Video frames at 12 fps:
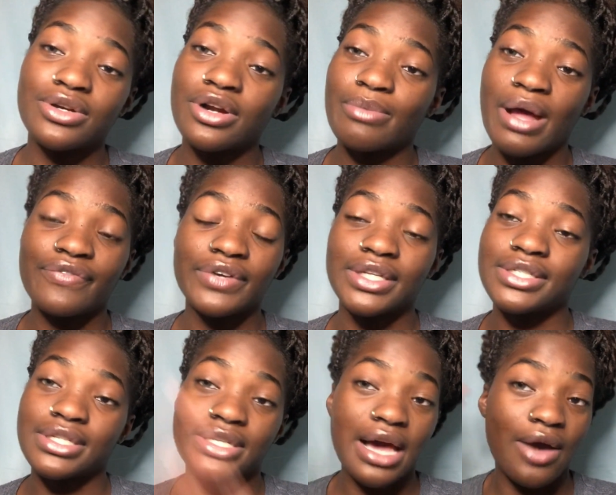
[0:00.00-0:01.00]
hurt my
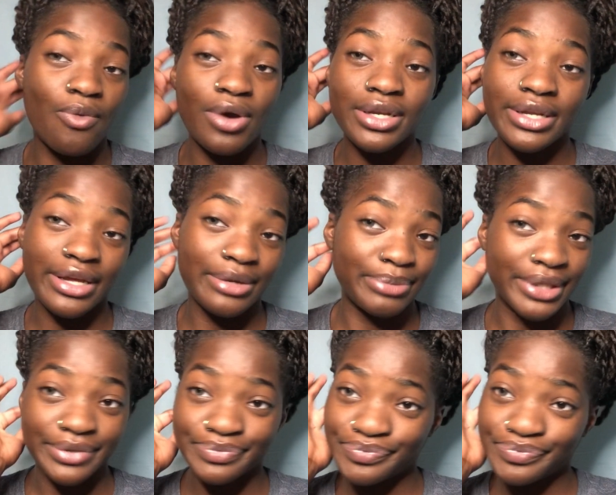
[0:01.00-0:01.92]
feelings, not one damn bit.